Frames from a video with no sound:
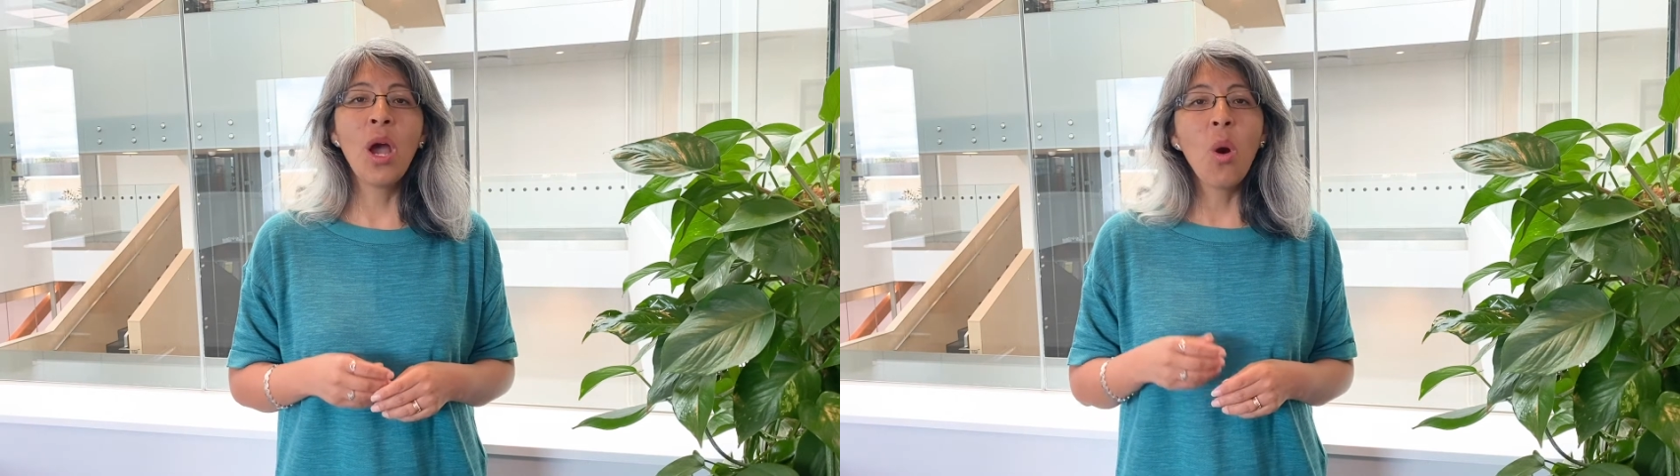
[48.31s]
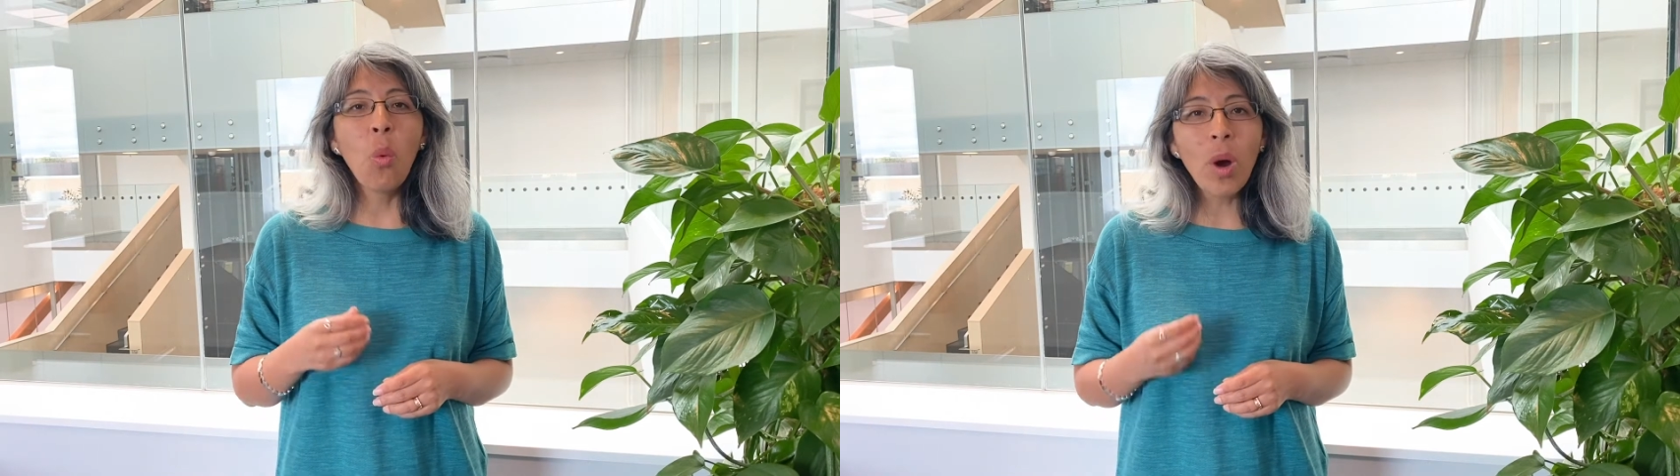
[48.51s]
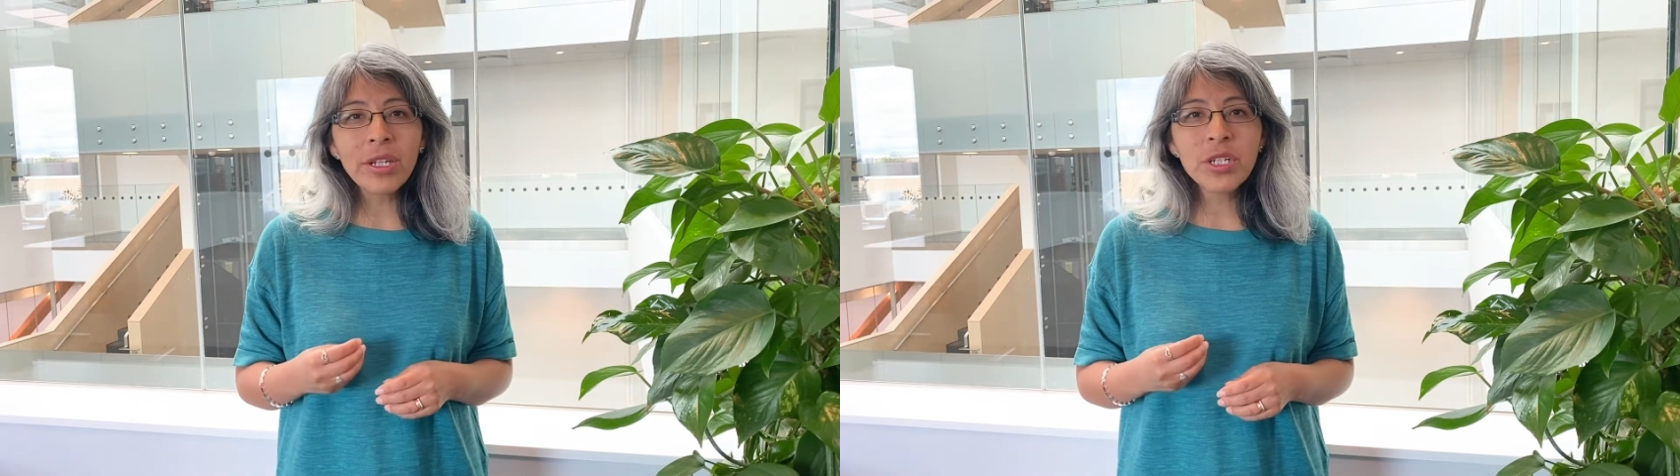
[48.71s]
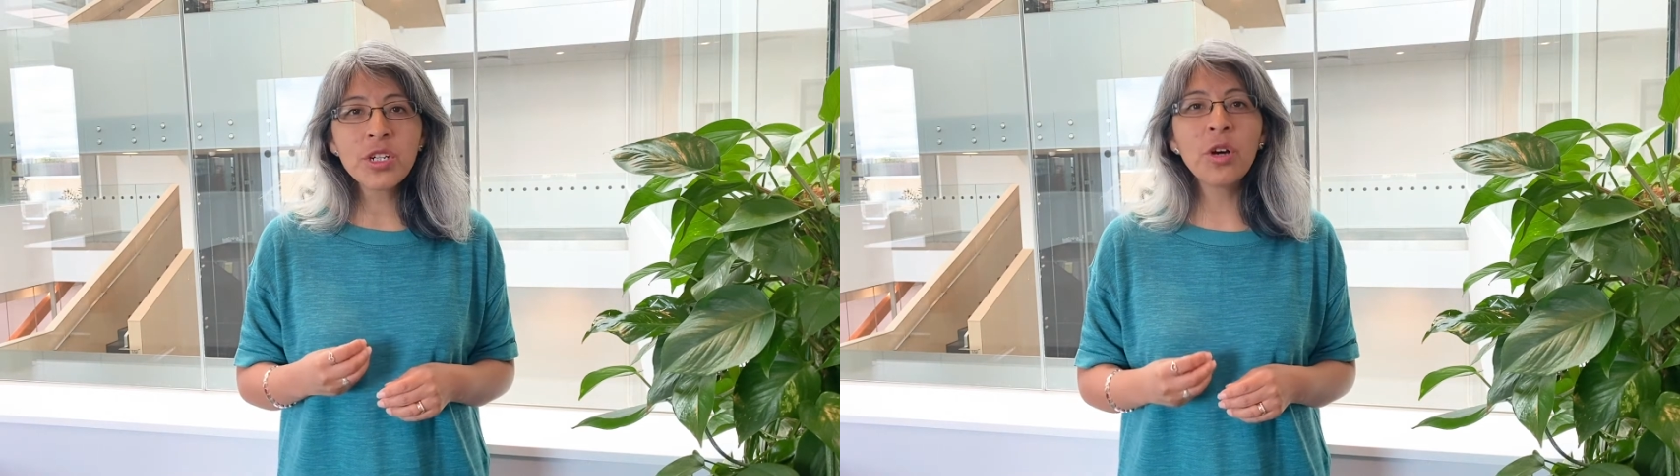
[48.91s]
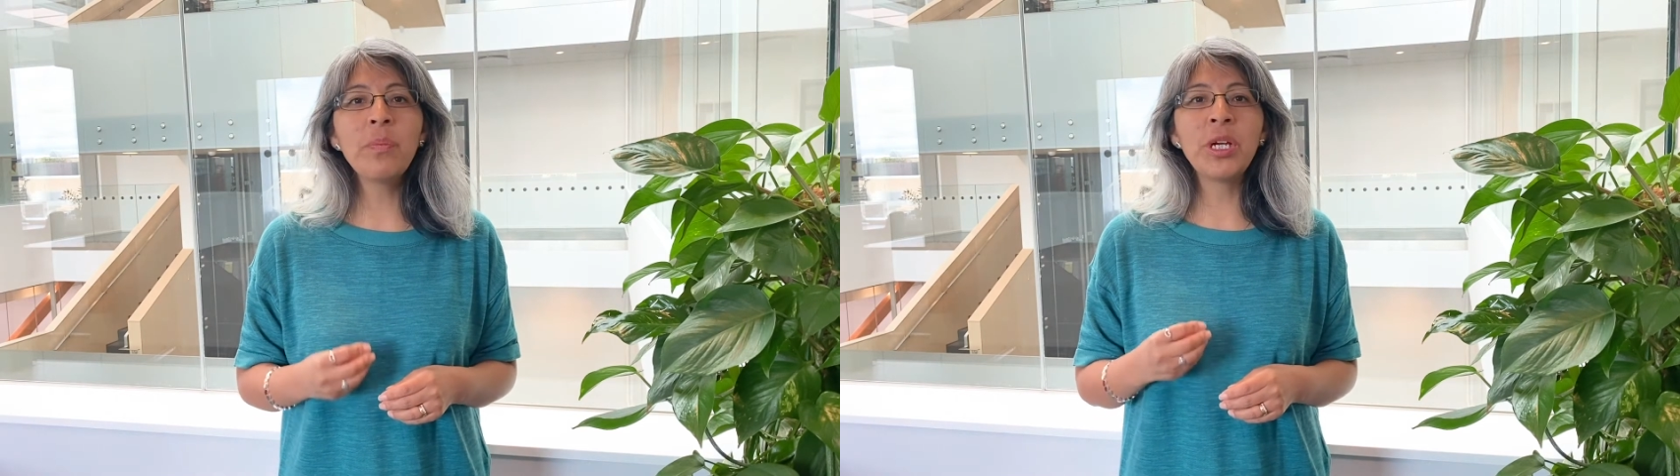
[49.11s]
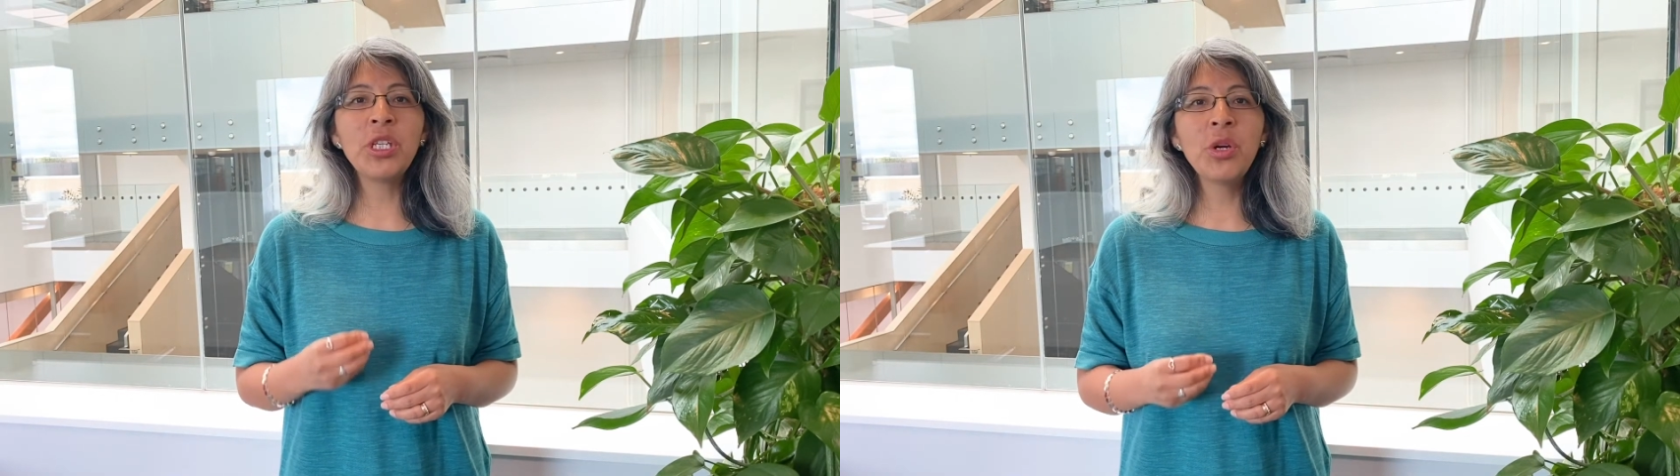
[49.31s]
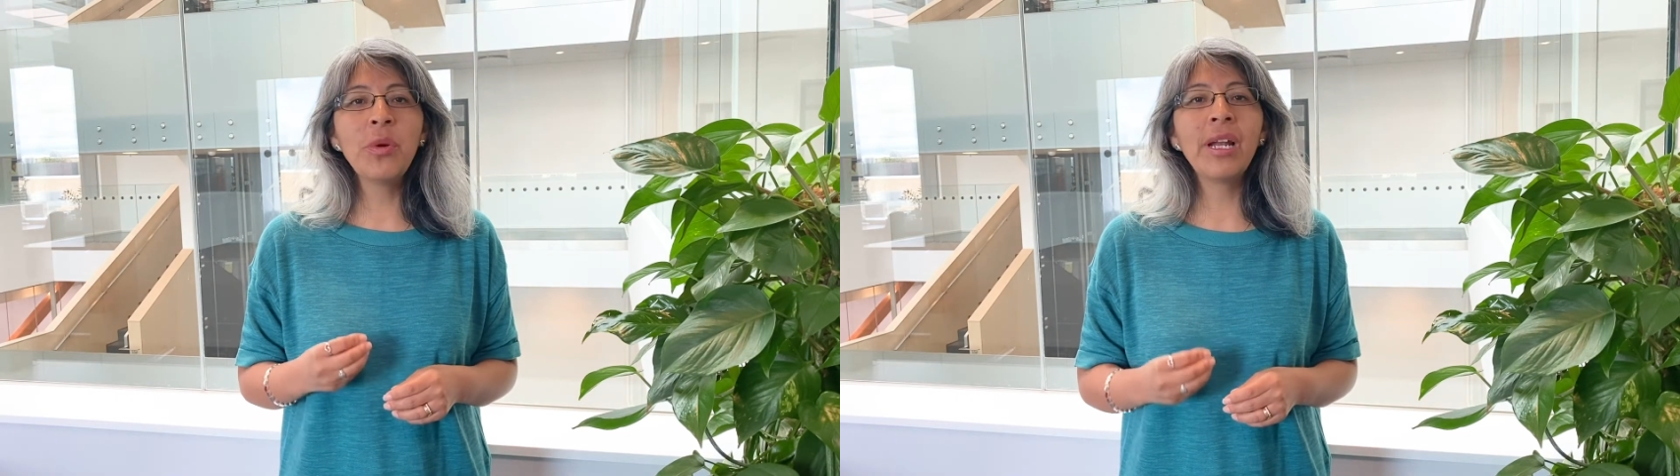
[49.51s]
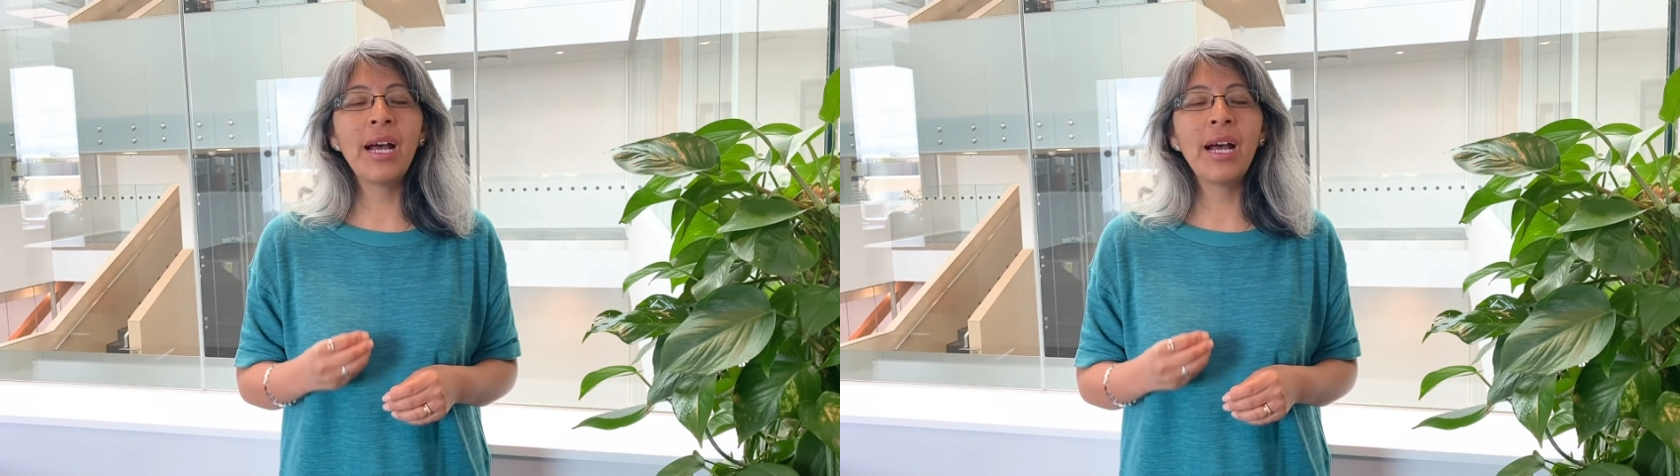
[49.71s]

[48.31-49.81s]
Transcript: One drop and you will